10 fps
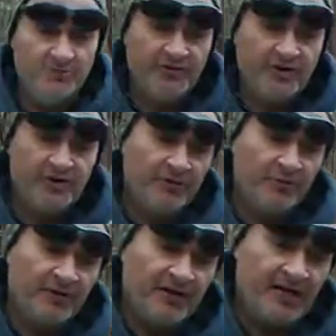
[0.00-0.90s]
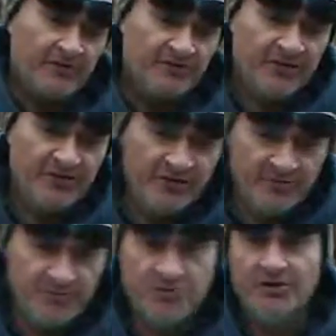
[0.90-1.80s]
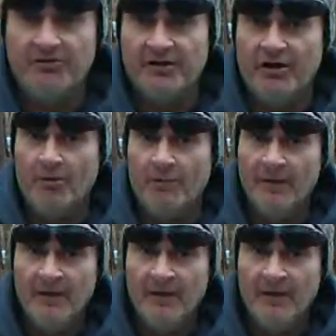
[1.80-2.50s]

think that when a doctor says it's been shown to help,